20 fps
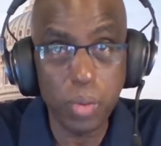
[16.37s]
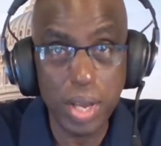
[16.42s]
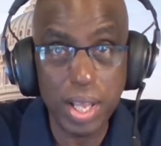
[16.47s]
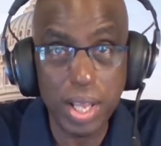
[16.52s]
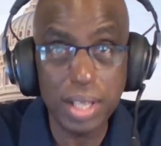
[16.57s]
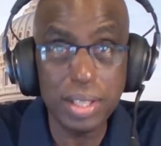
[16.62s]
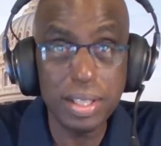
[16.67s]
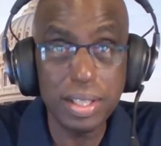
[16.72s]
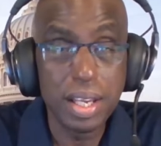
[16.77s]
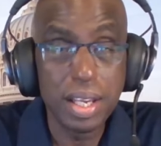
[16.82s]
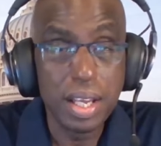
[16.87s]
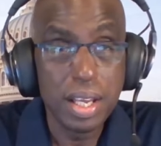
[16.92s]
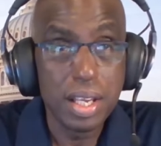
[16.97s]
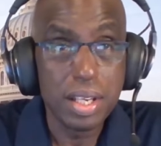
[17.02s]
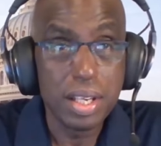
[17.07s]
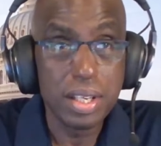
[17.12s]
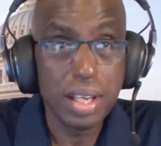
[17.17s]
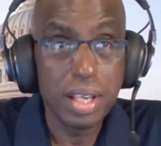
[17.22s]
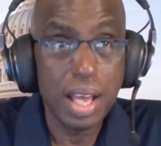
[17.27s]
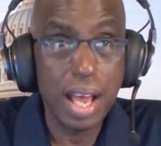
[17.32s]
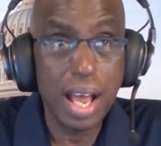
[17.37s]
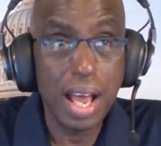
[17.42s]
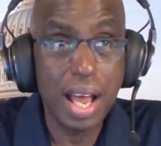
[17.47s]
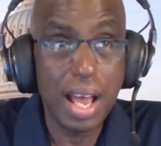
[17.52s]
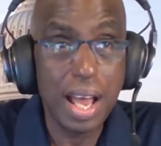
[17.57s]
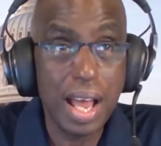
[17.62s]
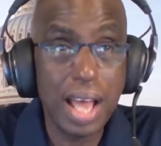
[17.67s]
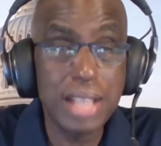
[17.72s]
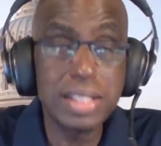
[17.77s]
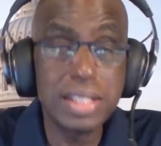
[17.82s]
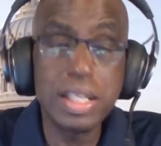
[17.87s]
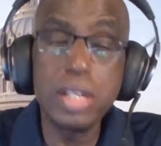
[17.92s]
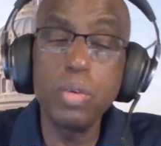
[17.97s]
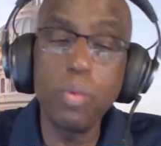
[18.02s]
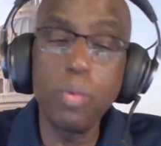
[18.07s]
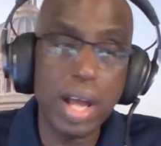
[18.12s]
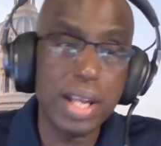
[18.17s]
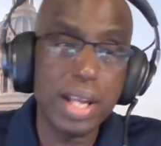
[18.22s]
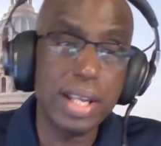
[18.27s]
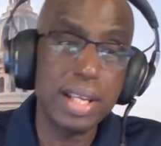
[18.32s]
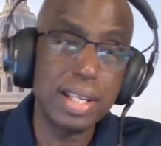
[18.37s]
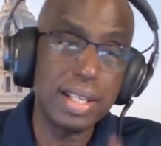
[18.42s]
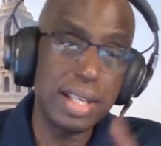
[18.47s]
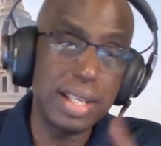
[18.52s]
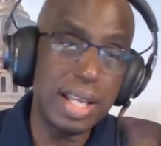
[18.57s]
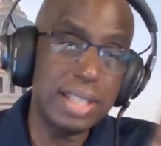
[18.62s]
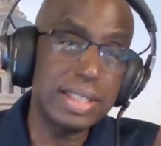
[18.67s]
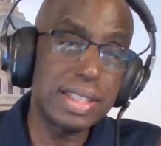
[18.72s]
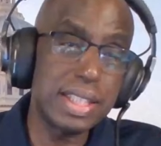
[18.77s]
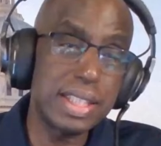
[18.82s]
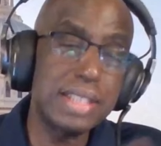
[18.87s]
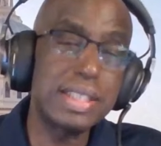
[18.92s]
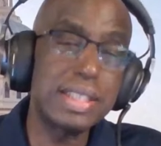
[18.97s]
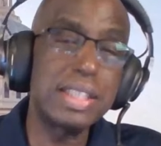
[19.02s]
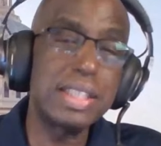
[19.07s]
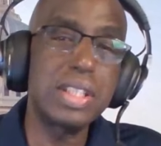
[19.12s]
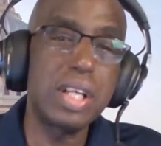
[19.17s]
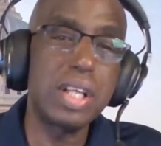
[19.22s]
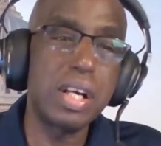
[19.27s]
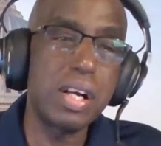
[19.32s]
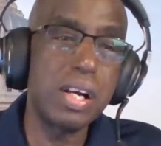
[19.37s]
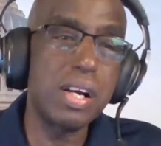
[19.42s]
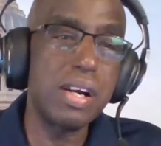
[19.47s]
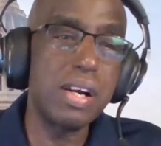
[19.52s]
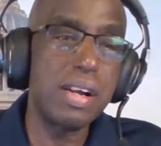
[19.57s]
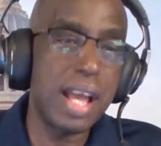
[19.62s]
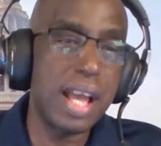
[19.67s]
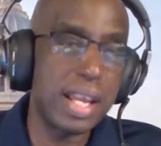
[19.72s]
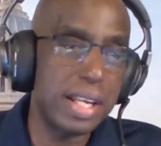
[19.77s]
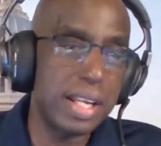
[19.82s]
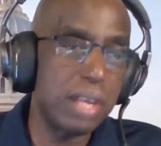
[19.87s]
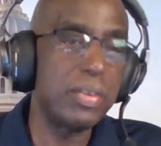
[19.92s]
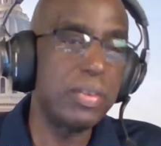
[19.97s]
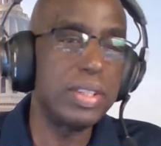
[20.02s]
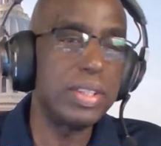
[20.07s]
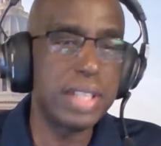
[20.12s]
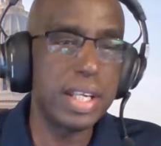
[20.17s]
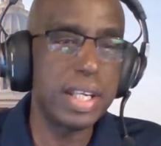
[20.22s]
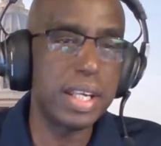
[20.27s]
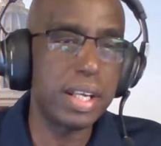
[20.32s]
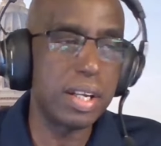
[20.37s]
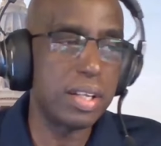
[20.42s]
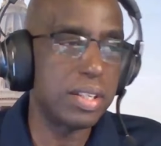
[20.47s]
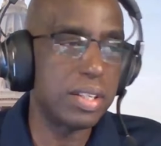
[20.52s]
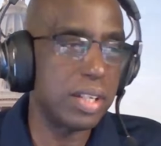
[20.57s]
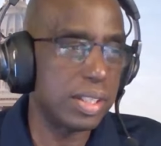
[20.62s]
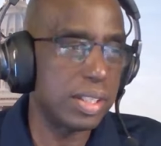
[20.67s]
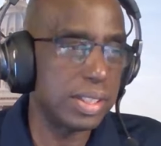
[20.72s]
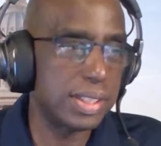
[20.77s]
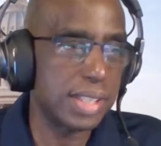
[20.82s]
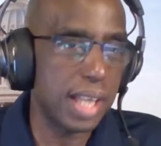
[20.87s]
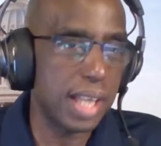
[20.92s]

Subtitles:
Well, I tell you what, let's listen to her and then we'll take it on the other